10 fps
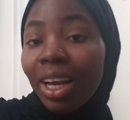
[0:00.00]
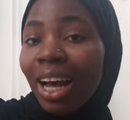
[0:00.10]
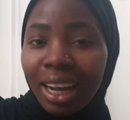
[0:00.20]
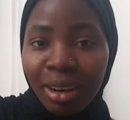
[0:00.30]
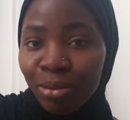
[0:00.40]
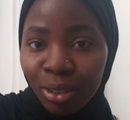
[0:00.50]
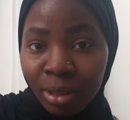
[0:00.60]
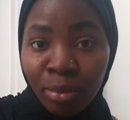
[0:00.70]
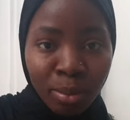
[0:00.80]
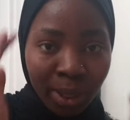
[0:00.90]
I can't vlog in
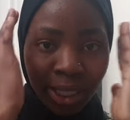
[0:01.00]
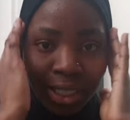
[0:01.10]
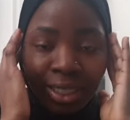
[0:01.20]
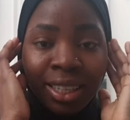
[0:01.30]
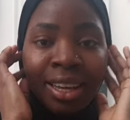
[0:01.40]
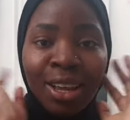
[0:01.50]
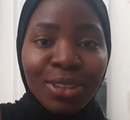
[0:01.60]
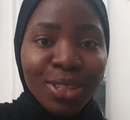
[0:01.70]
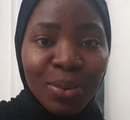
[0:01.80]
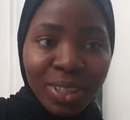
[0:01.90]
public yet.
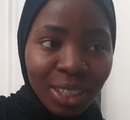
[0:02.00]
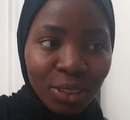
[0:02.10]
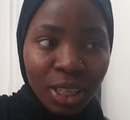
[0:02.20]
So I went out,